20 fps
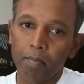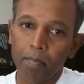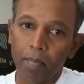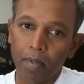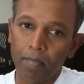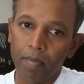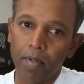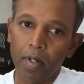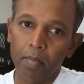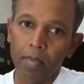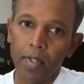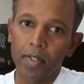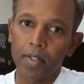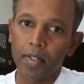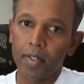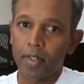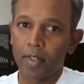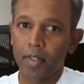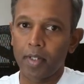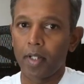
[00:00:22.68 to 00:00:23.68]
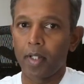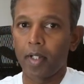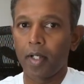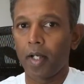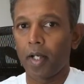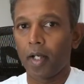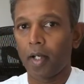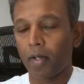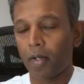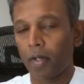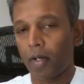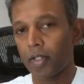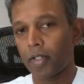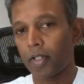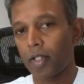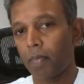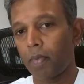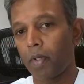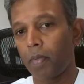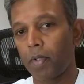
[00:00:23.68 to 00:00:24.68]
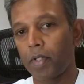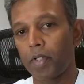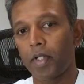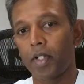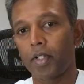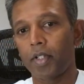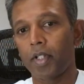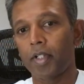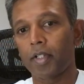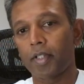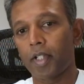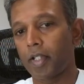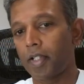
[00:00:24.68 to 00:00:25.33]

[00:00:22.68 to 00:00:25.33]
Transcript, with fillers: performance, cost optimization,